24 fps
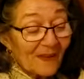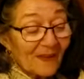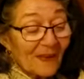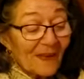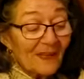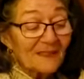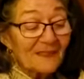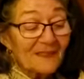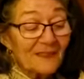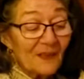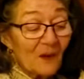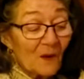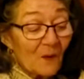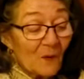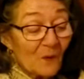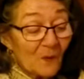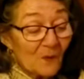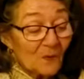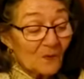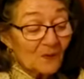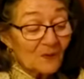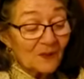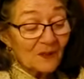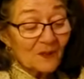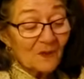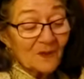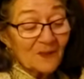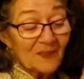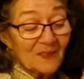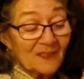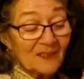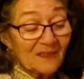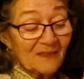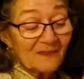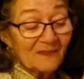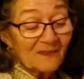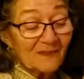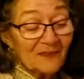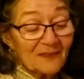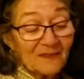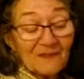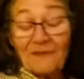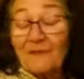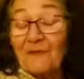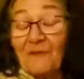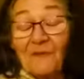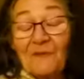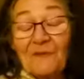As the old Christian
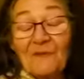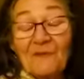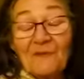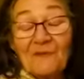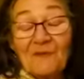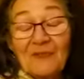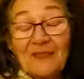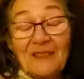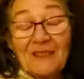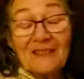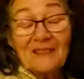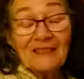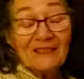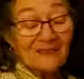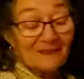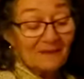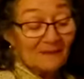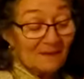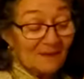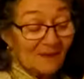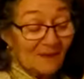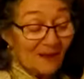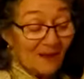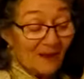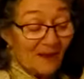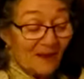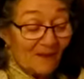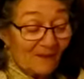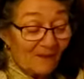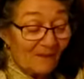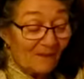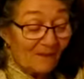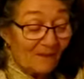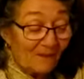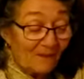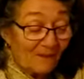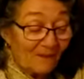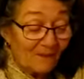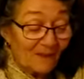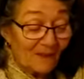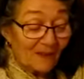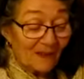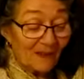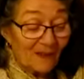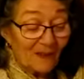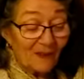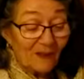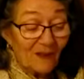season of
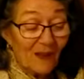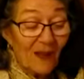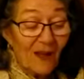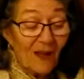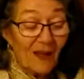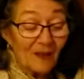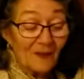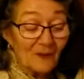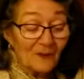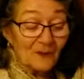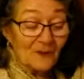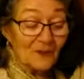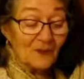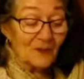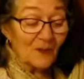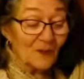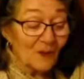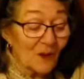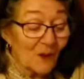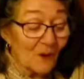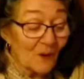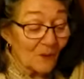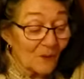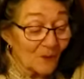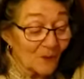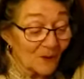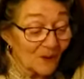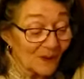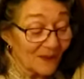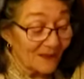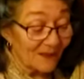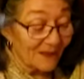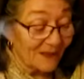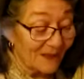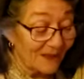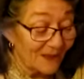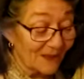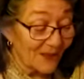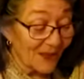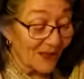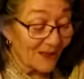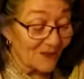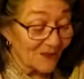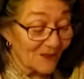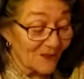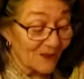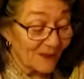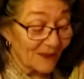All Hallows took hold in its
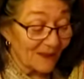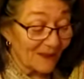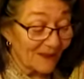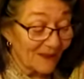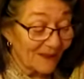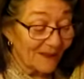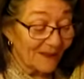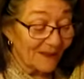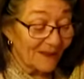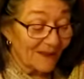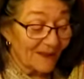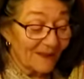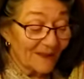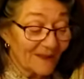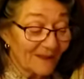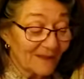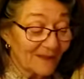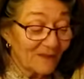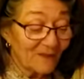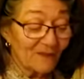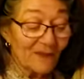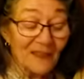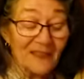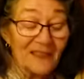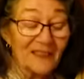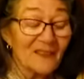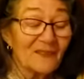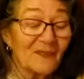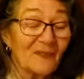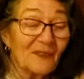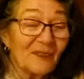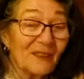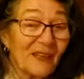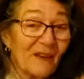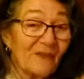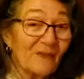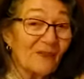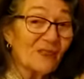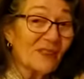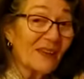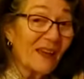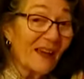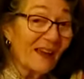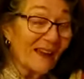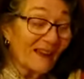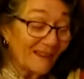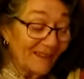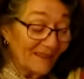country, the festival never
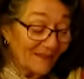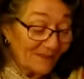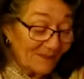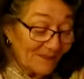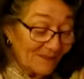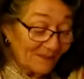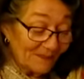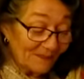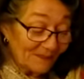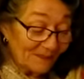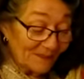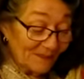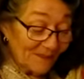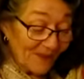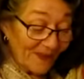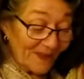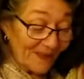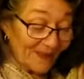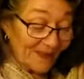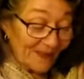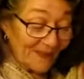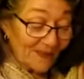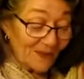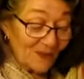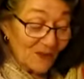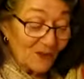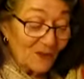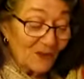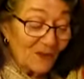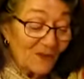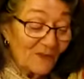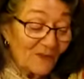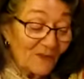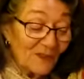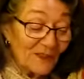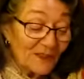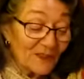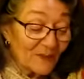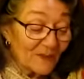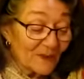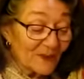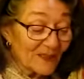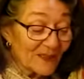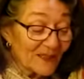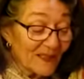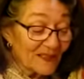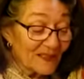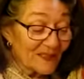died. During the feast, it
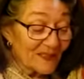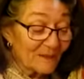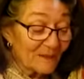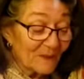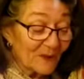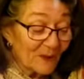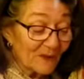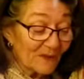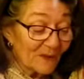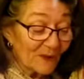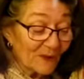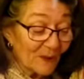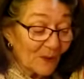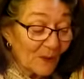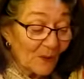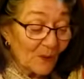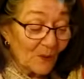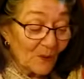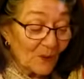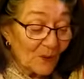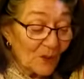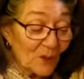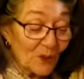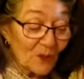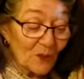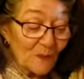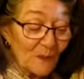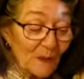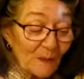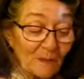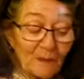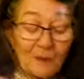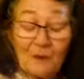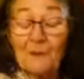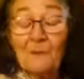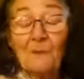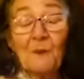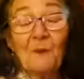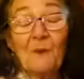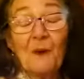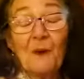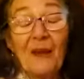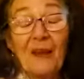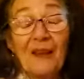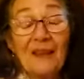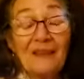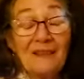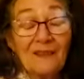was customary for local church people to
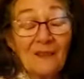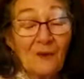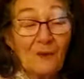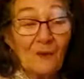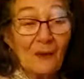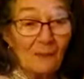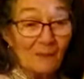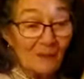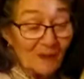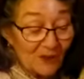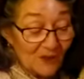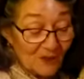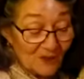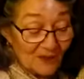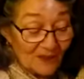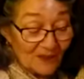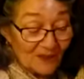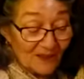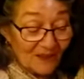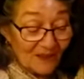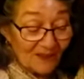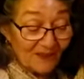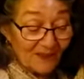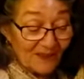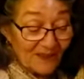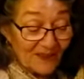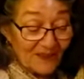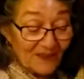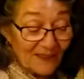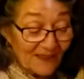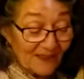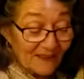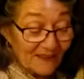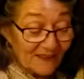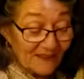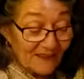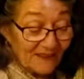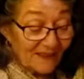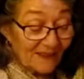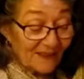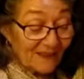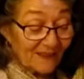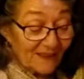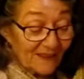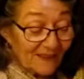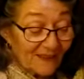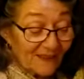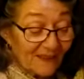parade their images of the saint
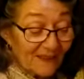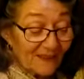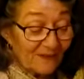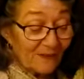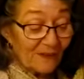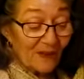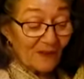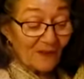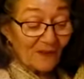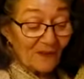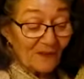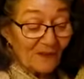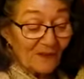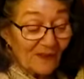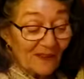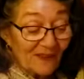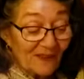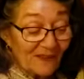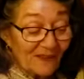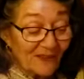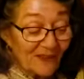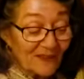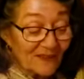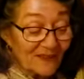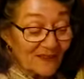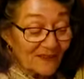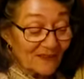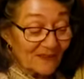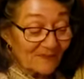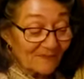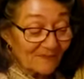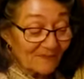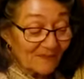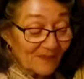around their villages.